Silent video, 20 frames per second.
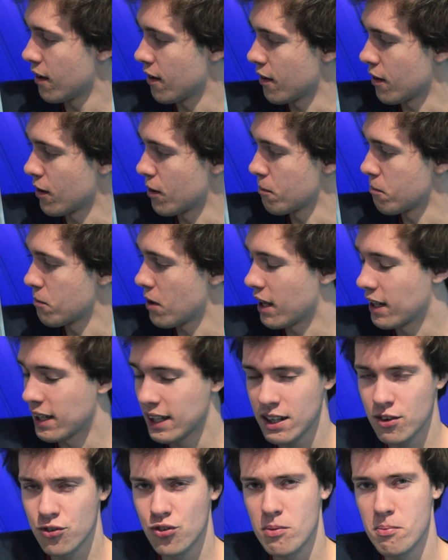And
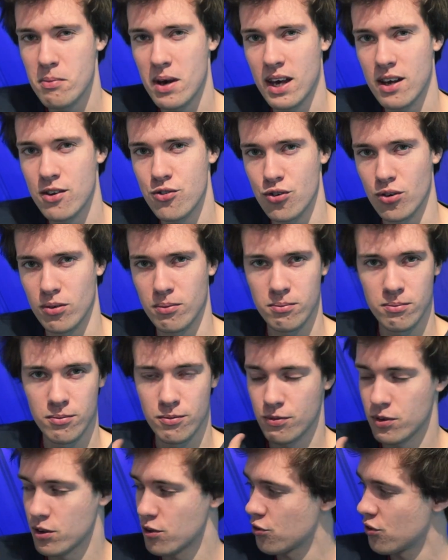let's imagine,
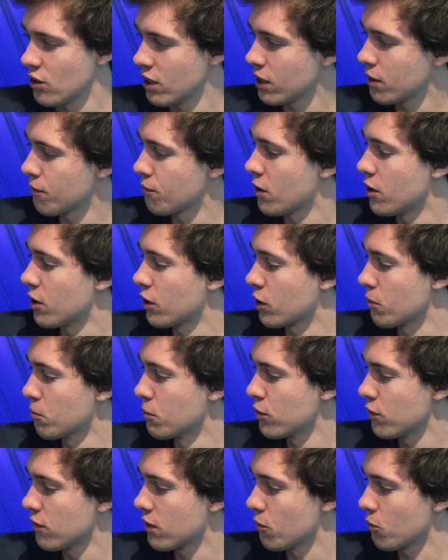for the sake of
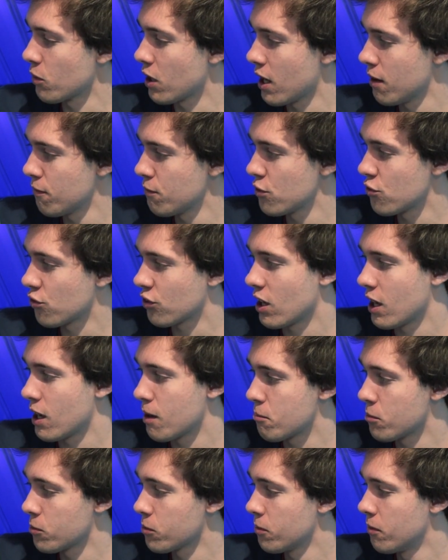argument, that we have this
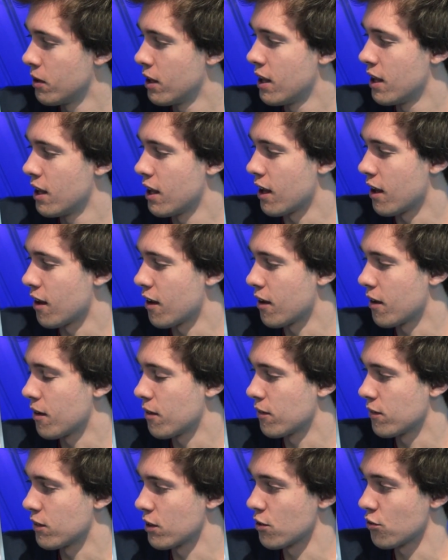cable
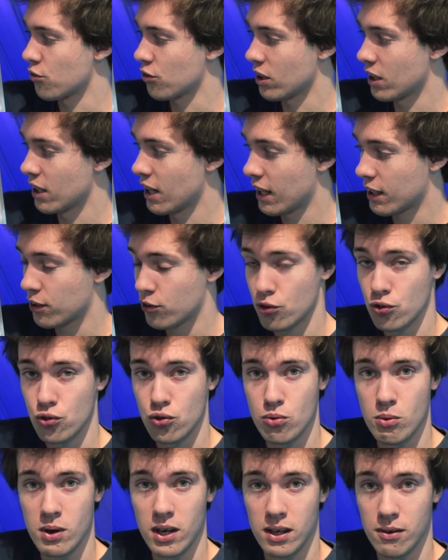that is connected
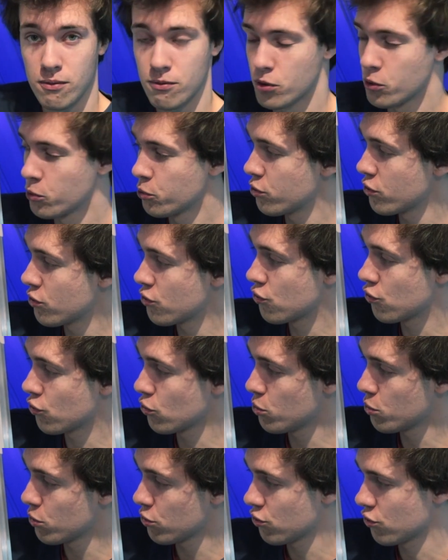to a voltage
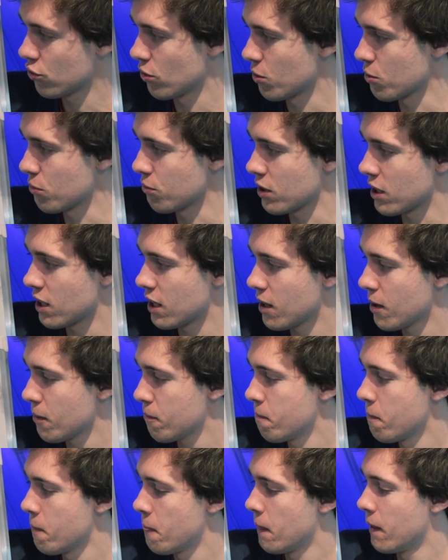source over
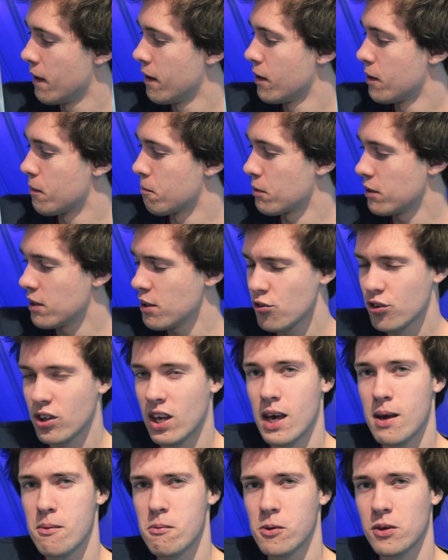here, but this
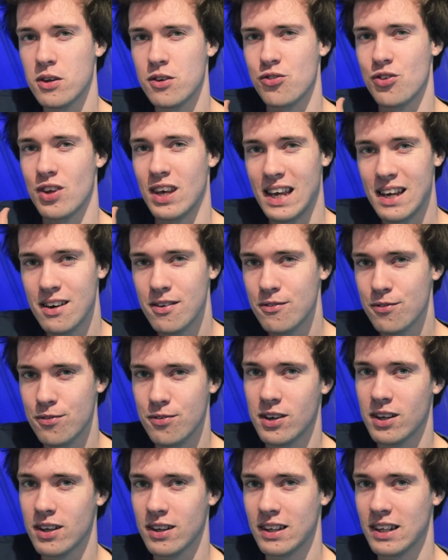cable is
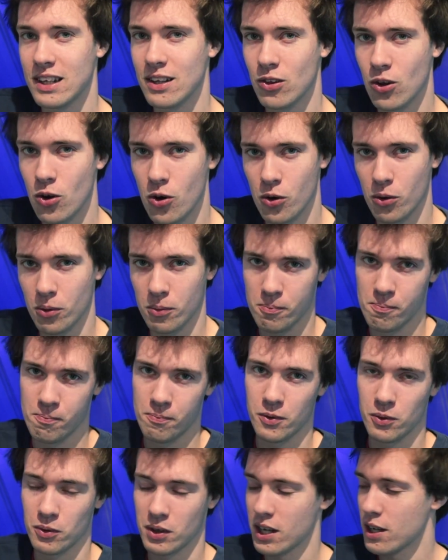infinitely long,
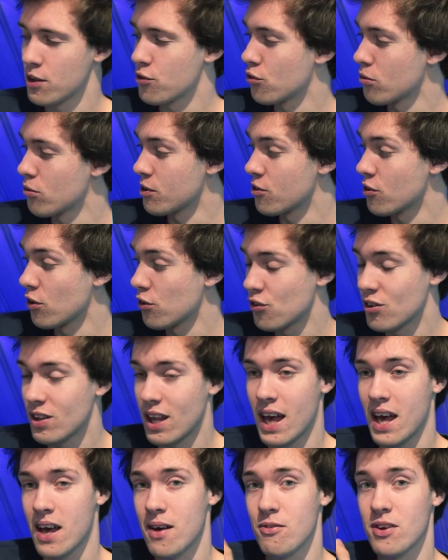okay, it
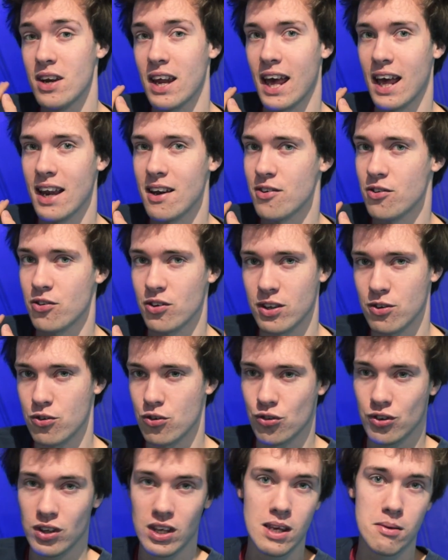doesn't have an end, it
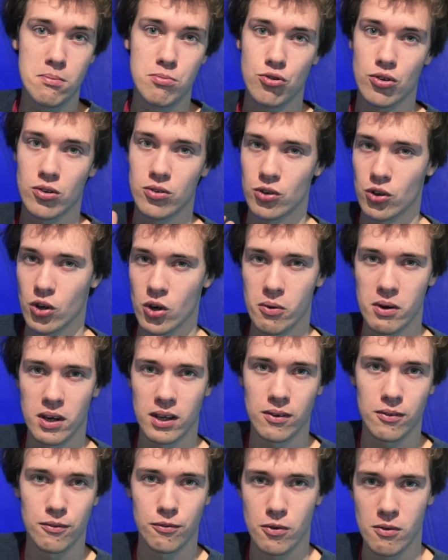just keeps on
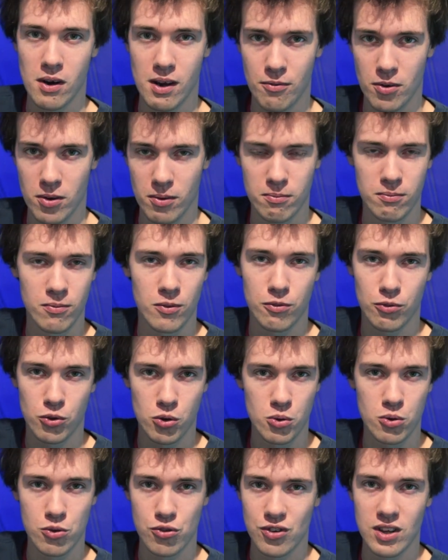going forever. Of
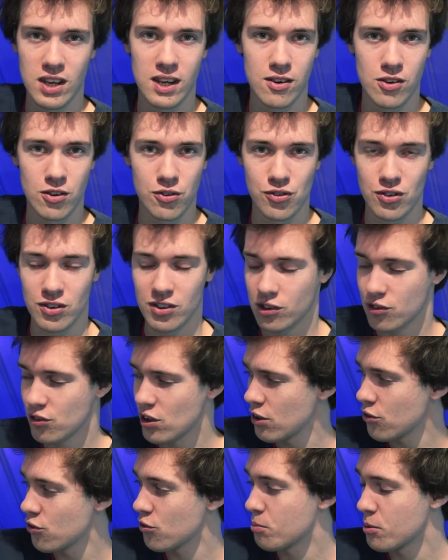course that doesn't
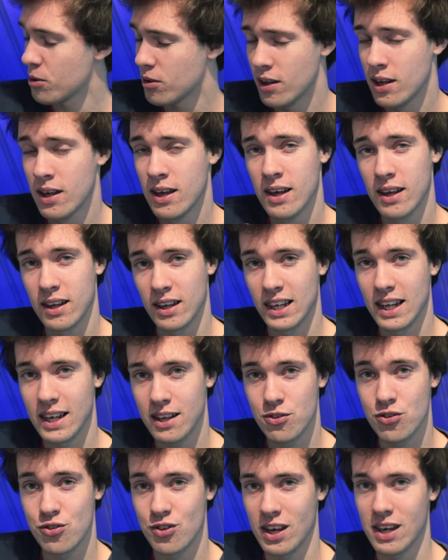exist, but
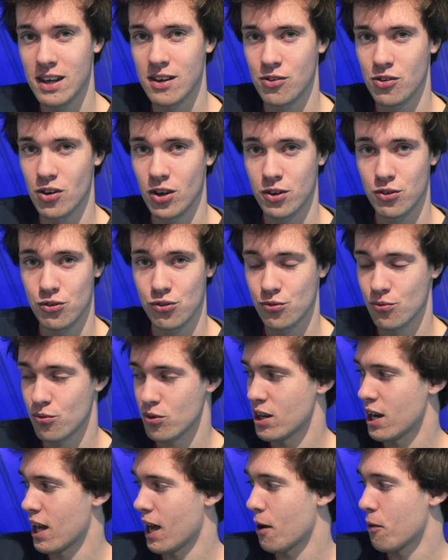let's say it does
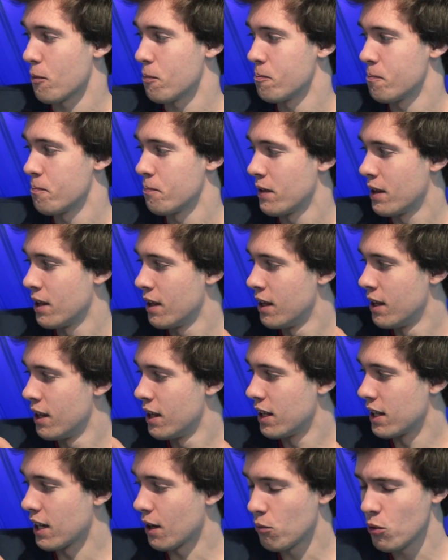for now.
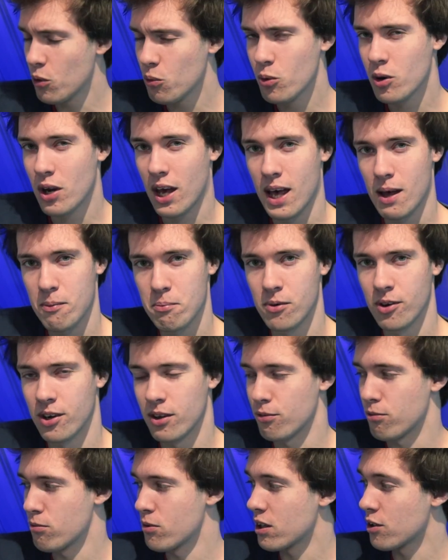Now what would happen
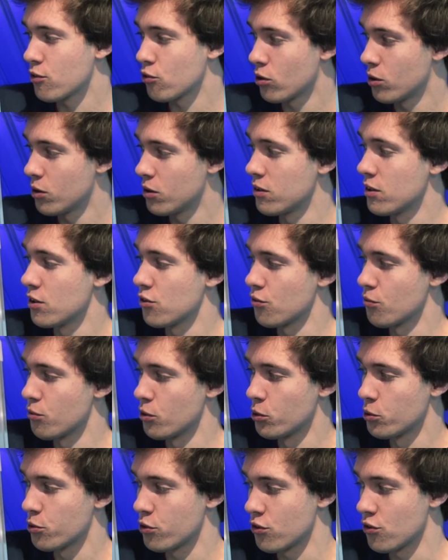if we turn this
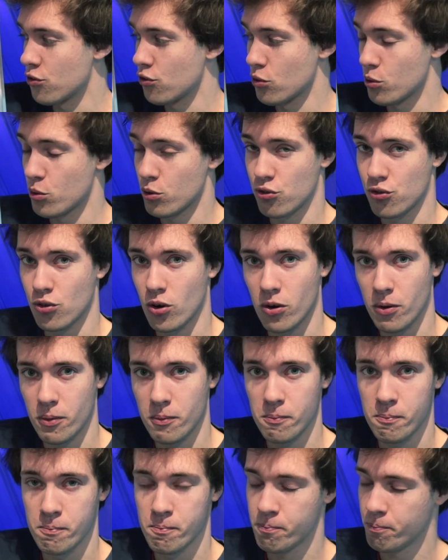voltage source
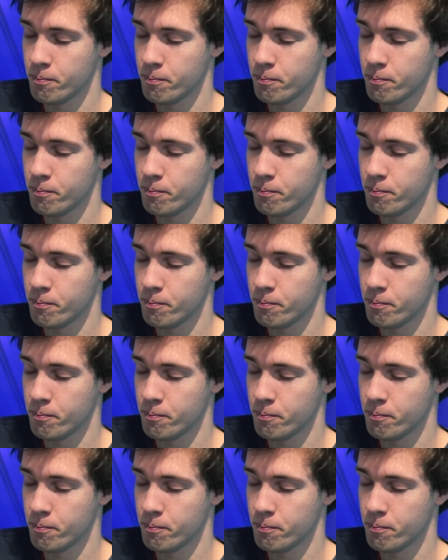on?